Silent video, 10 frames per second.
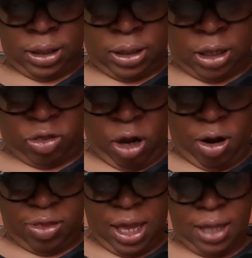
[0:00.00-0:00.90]
The
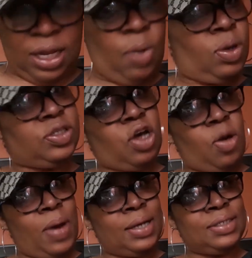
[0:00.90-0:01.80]
third thing that I want to talk
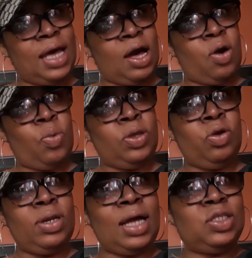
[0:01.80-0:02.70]
about is how when
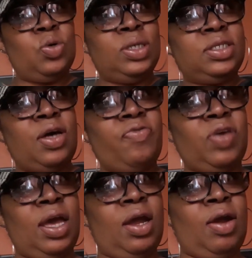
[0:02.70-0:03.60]
you're not doing
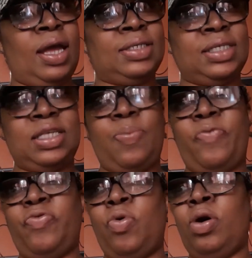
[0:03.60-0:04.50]
self-care, as I said
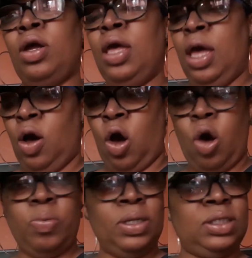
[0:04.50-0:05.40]
before,
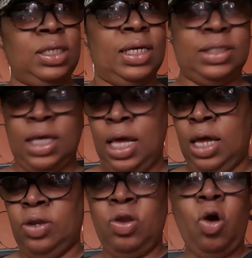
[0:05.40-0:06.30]
hopelessness,
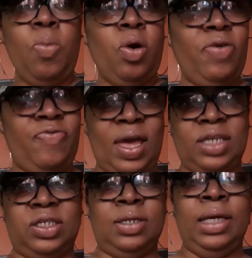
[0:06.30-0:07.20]
no
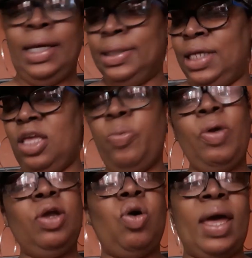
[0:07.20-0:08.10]
motivation, then you
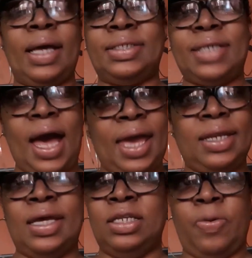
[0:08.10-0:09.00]
bring it on
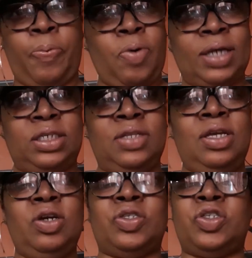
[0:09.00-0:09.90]
anxiety and depression.
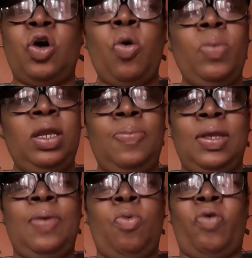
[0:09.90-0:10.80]
There are so many,
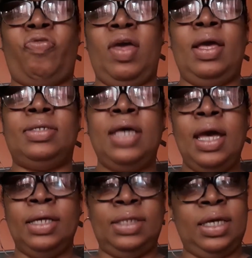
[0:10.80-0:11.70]
many more things
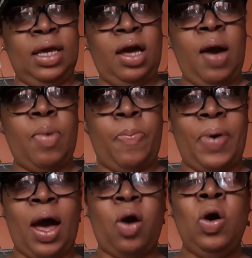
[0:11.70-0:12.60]
that can come
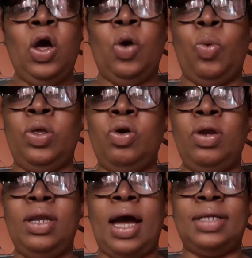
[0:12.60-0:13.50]
about when you're
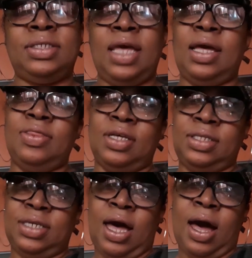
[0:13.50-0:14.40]
not taking the
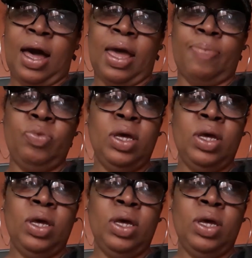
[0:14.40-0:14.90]
time